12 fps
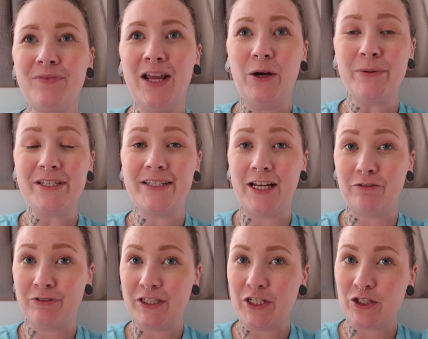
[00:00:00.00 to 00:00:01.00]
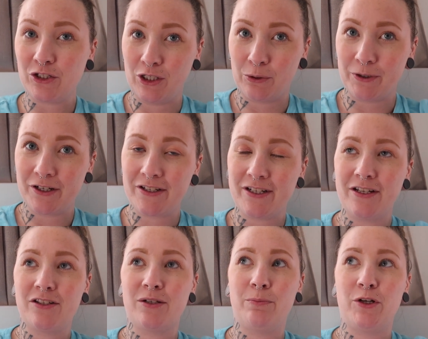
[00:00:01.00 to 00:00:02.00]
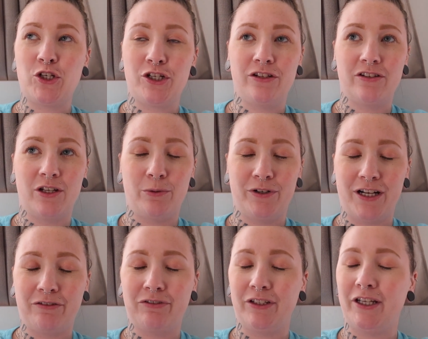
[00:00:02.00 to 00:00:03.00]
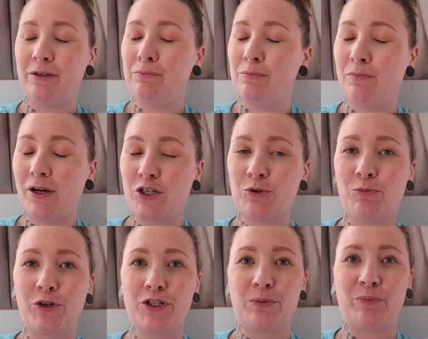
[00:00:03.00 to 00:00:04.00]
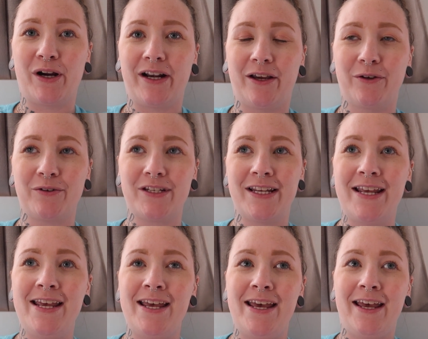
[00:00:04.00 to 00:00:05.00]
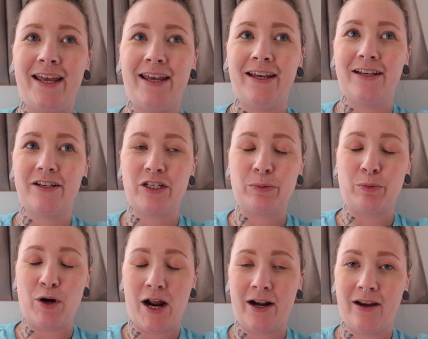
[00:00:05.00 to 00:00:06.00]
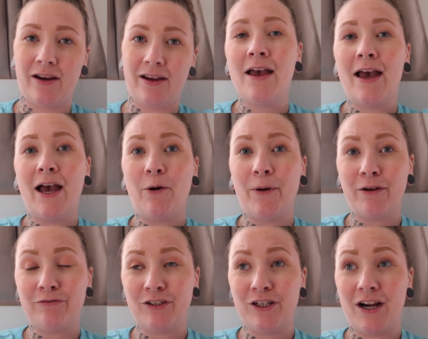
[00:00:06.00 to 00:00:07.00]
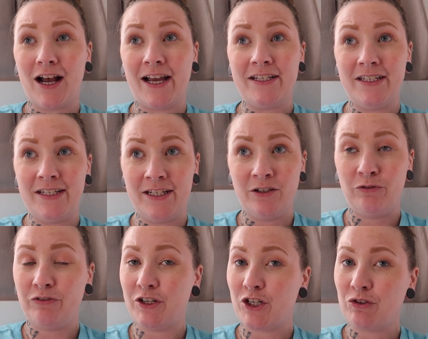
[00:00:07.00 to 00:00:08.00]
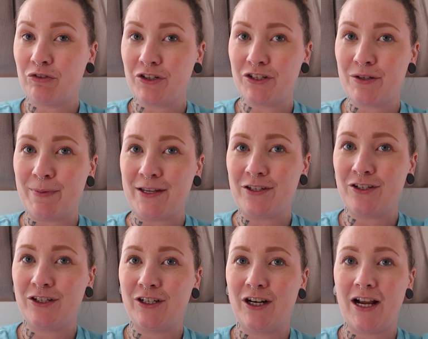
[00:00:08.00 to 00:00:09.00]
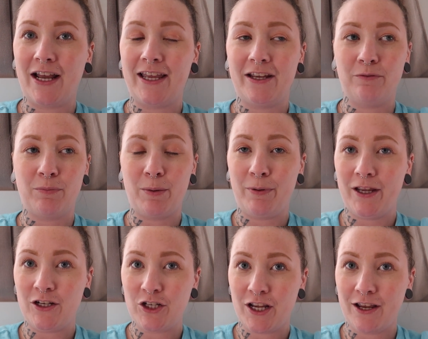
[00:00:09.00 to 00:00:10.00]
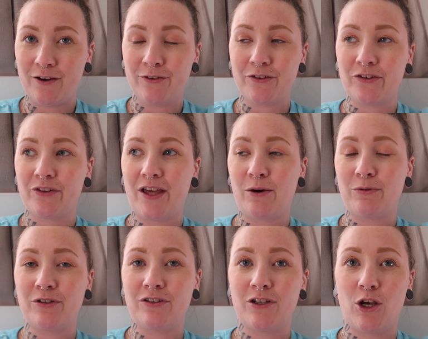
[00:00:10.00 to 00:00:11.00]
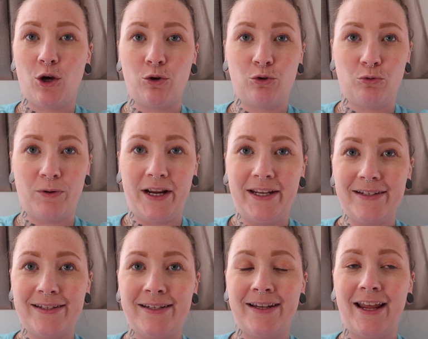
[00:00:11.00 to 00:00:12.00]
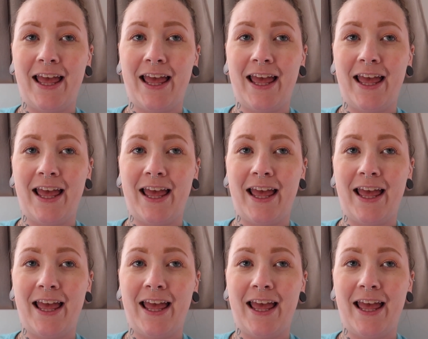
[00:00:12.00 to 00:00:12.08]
I was definitely slower to send submissions. They were definitely much more spread out and sporadic. However, I did finish first semester. I hit my page count, so that was great.